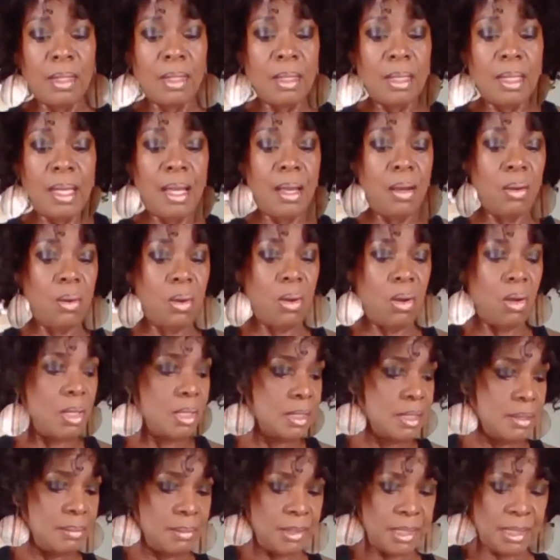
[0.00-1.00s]
How
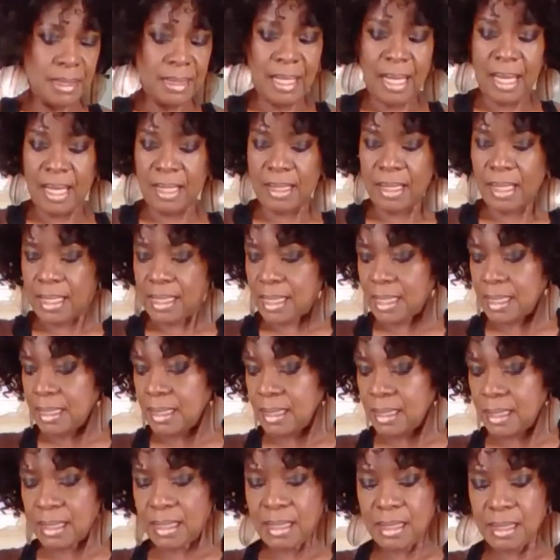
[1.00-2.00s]
awesome is that? I
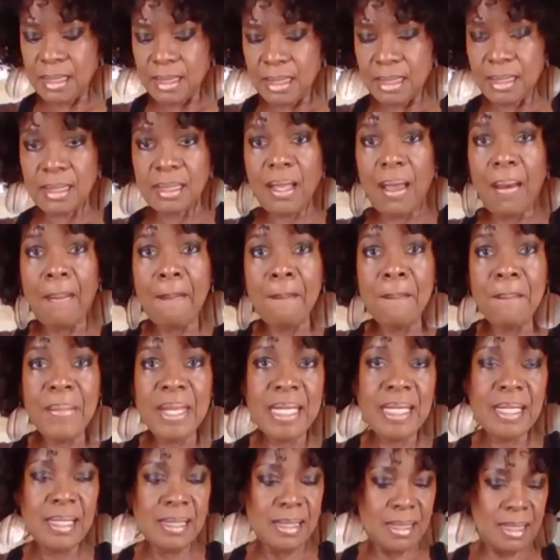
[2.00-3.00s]
think it is
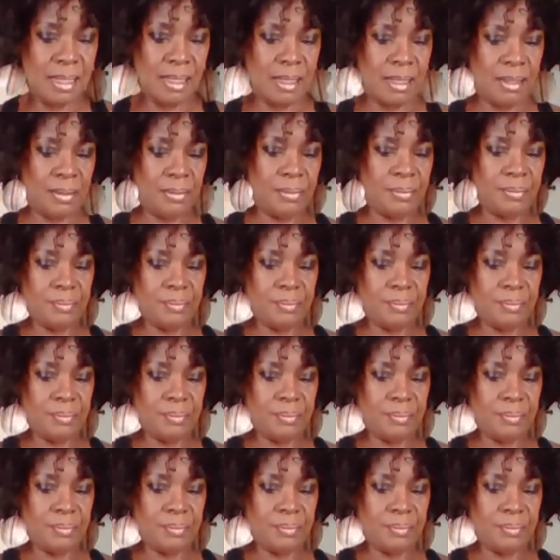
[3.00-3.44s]
amazing.